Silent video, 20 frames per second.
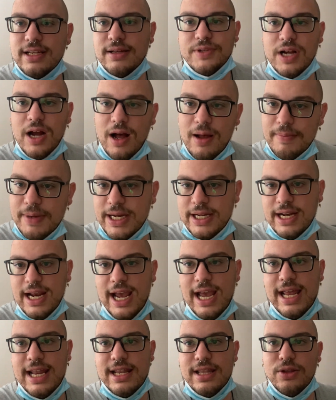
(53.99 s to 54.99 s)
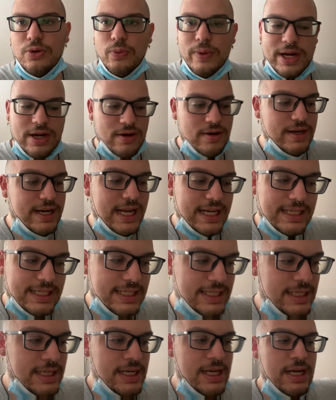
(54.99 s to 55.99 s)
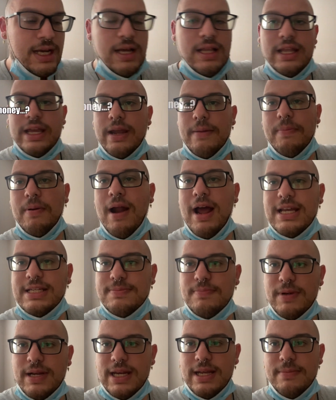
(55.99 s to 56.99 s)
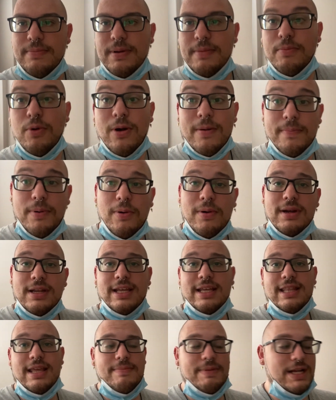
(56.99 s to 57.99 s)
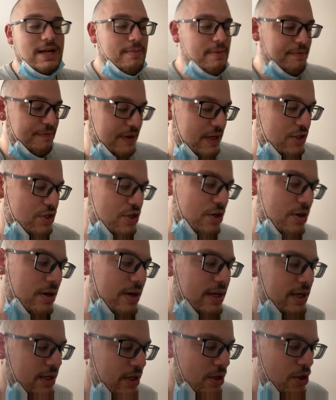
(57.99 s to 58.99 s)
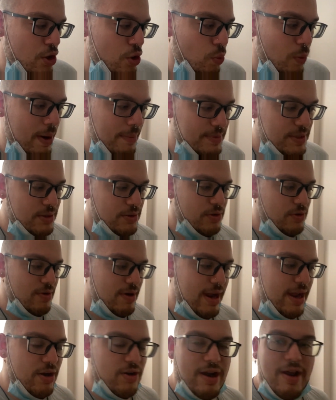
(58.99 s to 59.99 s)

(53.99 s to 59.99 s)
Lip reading: comic and the winner gets like a prize money, but more importantly, they become a featured Webtoon creator.